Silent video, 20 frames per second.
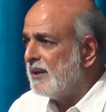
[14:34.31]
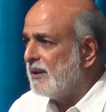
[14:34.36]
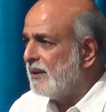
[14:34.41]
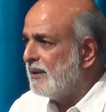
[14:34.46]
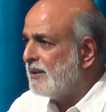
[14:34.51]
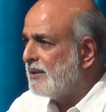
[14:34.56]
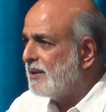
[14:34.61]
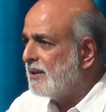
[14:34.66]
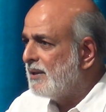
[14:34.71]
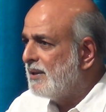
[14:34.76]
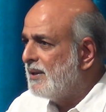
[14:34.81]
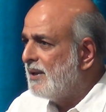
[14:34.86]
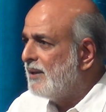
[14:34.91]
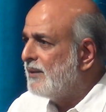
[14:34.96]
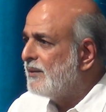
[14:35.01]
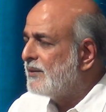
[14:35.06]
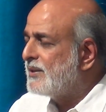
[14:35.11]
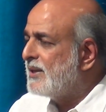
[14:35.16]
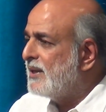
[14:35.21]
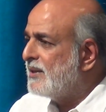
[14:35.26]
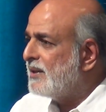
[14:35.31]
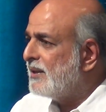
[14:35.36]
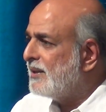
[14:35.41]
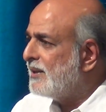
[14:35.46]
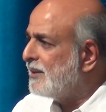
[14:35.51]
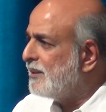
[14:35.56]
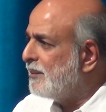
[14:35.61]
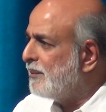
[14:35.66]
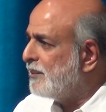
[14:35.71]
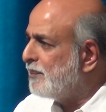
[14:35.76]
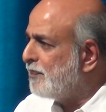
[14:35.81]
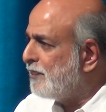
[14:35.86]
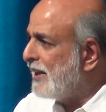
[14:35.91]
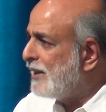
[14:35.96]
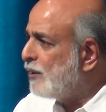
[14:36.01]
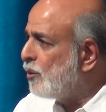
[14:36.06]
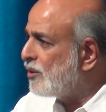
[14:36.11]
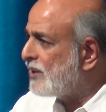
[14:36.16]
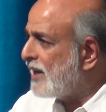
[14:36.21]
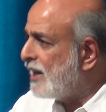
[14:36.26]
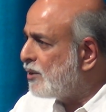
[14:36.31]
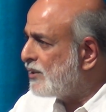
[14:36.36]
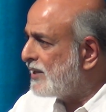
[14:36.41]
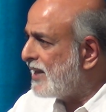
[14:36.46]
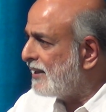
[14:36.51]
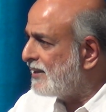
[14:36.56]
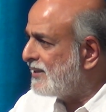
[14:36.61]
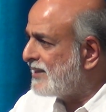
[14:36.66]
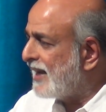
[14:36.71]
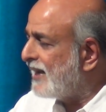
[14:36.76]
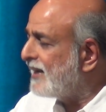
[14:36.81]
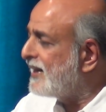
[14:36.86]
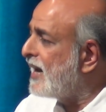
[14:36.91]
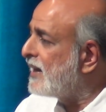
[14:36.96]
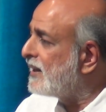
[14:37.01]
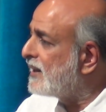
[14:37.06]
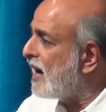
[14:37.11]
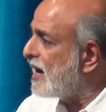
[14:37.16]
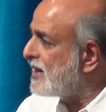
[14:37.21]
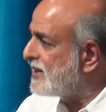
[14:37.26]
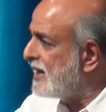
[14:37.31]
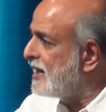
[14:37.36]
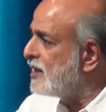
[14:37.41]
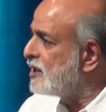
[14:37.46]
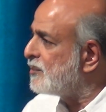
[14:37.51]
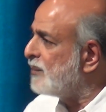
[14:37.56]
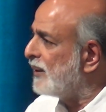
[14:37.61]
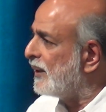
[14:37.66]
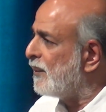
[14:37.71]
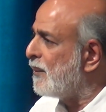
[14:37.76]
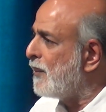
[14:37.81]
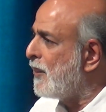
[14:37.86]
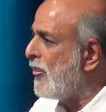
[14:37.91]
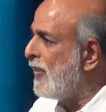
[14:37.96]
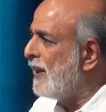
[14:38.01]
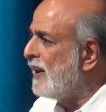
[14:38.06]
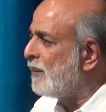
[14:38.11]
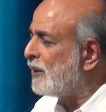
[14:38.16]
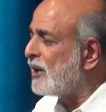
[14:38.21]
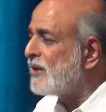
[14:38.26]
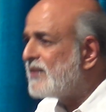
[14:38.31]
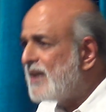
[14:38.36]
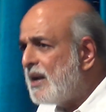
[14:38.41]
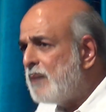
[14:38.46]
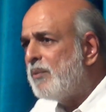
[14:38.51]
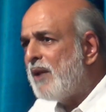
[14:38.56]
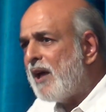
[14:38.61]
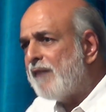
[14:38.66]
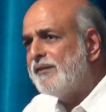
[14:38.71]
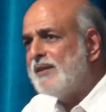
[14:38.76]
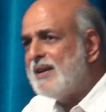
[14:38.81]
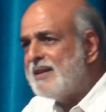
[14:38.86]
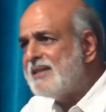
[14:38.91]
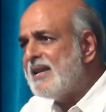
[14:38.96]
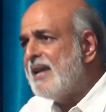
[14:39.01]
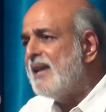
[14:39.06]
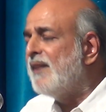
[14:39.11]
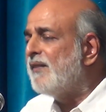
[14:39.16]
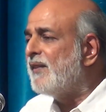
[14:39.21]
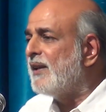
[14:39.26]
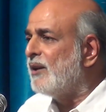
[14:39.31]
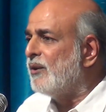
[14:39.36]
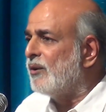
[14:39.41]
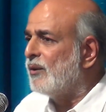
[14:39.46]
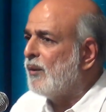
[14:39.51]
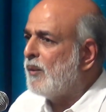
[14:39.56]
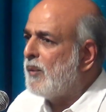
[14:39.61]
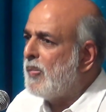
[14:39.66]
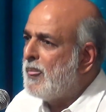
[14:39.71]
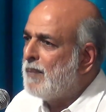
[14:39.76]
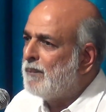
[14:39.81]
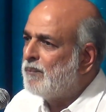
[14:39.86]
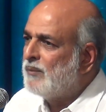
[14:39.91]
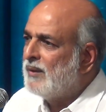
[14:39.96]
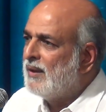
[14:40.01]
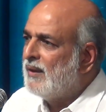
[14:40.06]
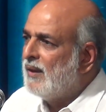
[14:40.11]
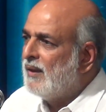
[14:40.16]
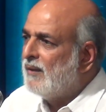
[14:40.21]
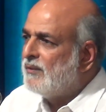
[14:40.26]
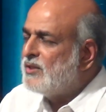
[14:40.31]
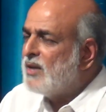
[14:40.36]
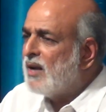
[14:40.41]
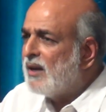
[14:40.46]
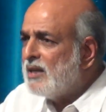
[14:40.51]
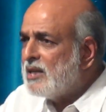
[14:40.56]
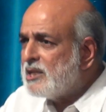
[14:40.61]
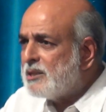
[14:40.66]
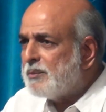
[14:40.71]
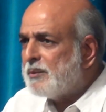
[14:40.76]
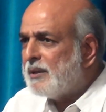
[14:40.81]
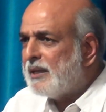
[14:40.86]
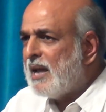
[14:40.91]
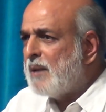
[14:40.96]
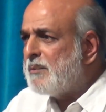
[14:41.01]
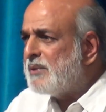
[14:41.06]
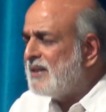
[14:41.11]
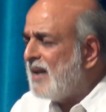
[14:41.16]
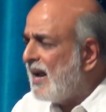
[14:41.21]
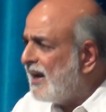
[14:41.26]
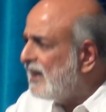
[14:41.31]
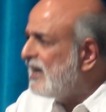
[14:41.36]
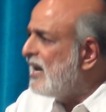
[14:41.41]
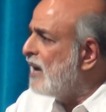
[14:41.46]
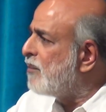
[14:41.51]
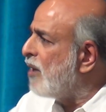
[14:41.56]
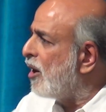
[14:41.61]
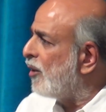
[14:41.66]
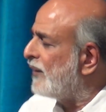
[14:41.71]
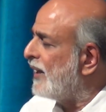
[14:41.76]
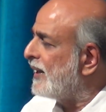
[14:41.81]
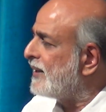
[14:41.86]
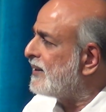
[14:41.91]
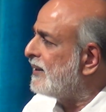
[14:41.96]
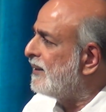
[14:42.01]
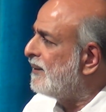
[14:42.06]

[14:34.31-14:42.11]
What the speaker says: When you try to say second-hand car salesman. Because they'll bluff, they'll say anything, Journalists came slightly above that.